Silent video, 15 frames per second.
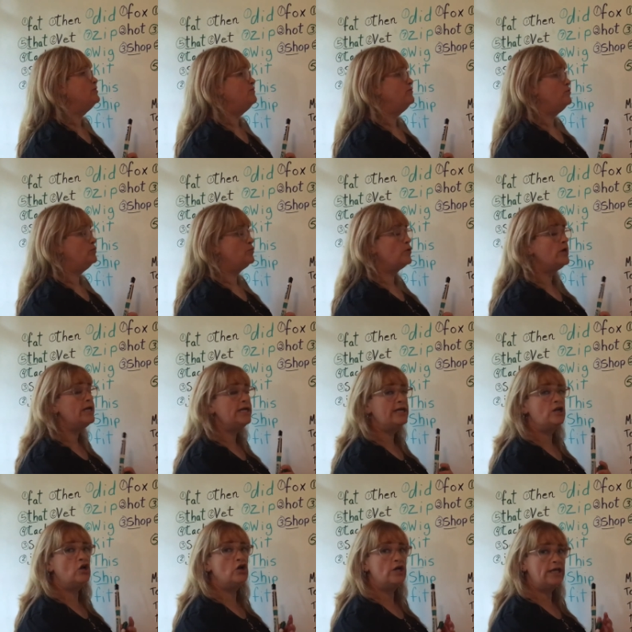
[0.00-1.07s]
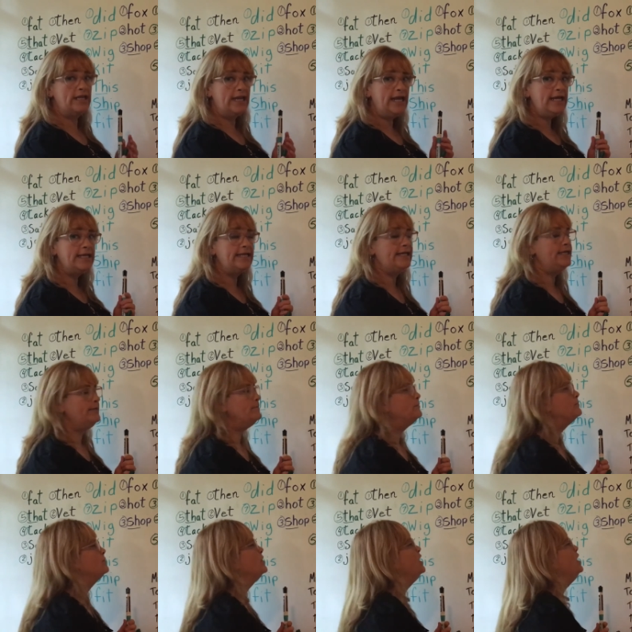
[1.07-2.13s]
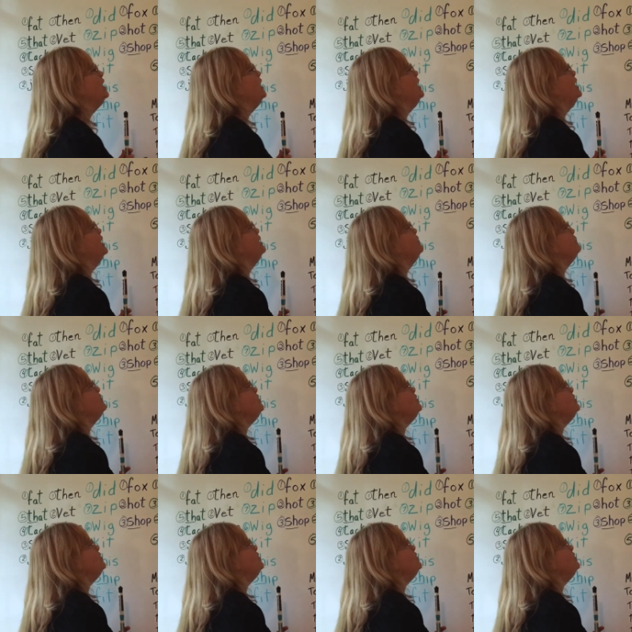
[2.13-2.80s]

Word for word: of your brain are connecting. And if